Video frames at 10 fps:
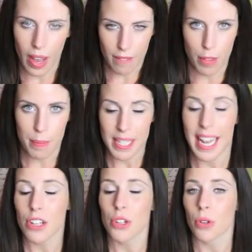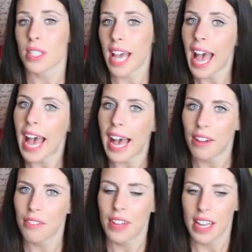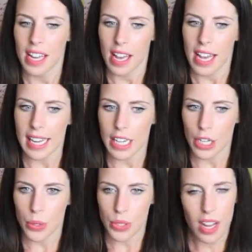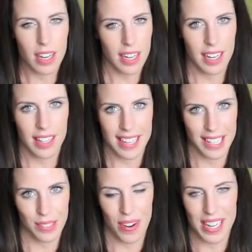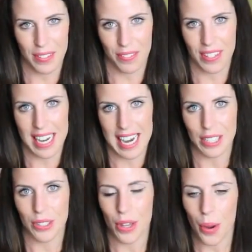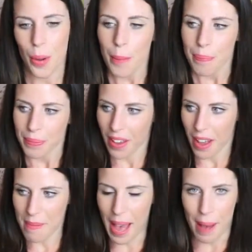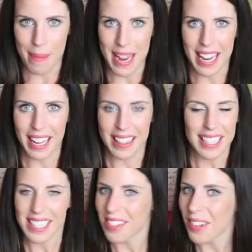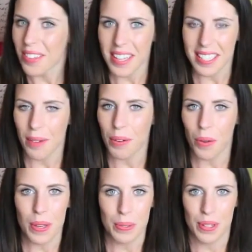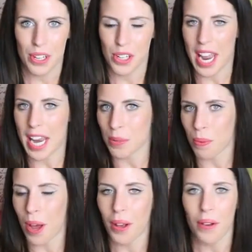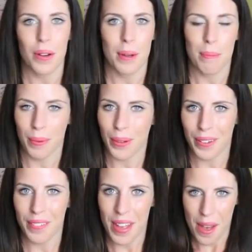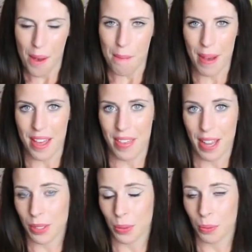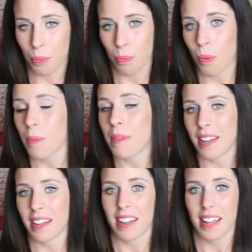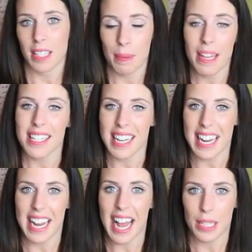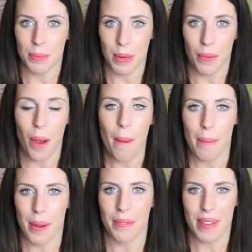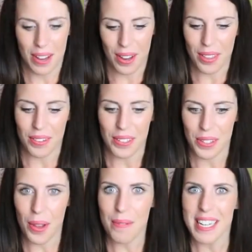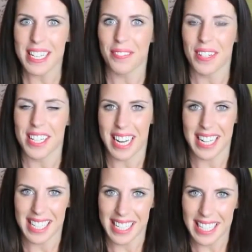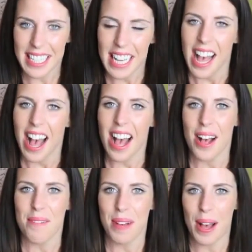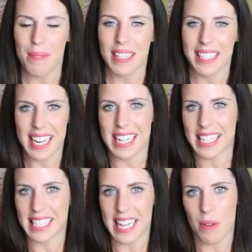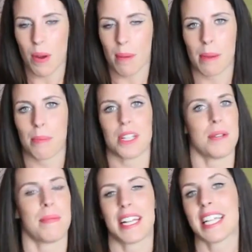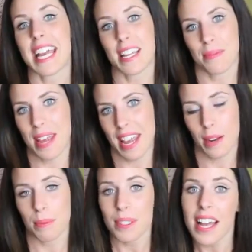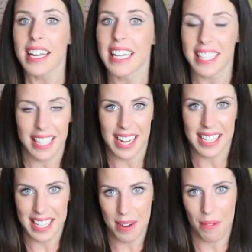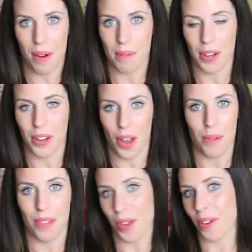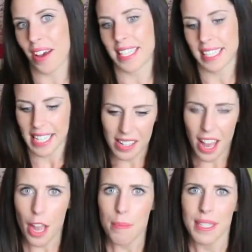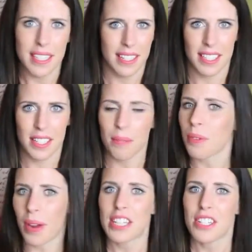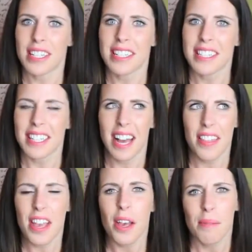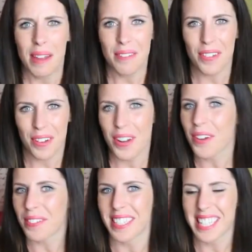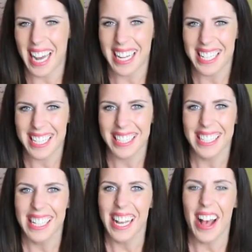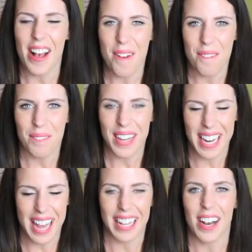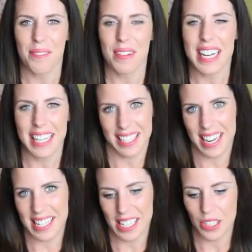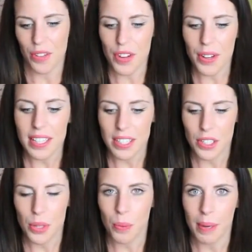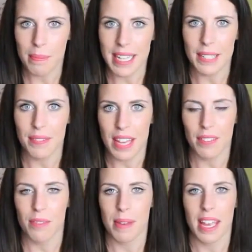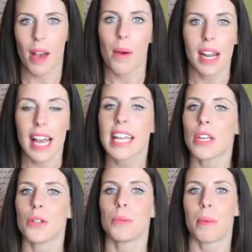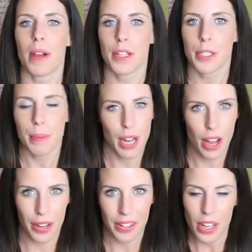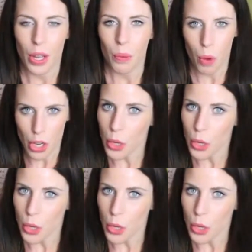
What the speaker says: have the potential to have, you start looking at things very differently. So I'm happy. There's still things I will always want to change, work on, improve, but I think as a woman, especially as we grow up and we go through so many different changes, I'm excited to see where my body may take me, and I'm certainly excited to see where I'm going to go with you guys. I hope this answered some questions. I think I may have gone off on a tangent, but yeah, I'm really excited. So if you guys could do one massive thing for me, I would like you to post below what